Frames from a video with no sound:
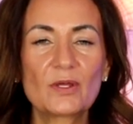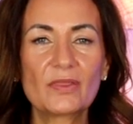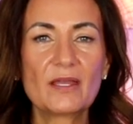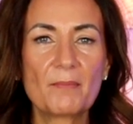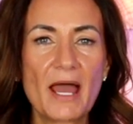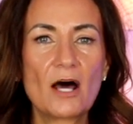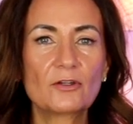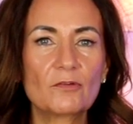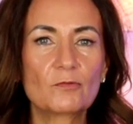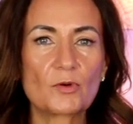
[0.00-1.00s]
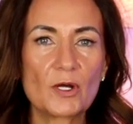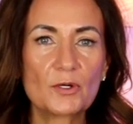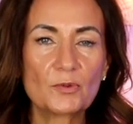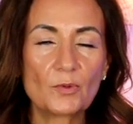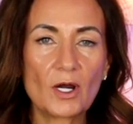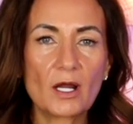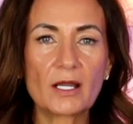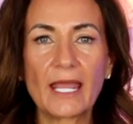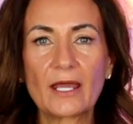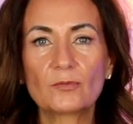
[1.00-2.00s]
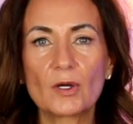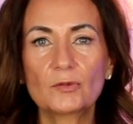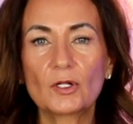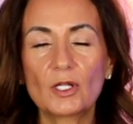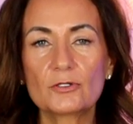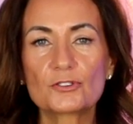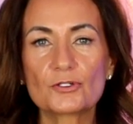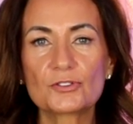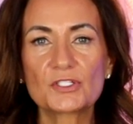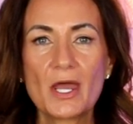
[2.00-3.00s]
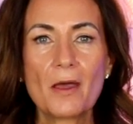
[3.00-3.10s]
with the amount of road work and road closures.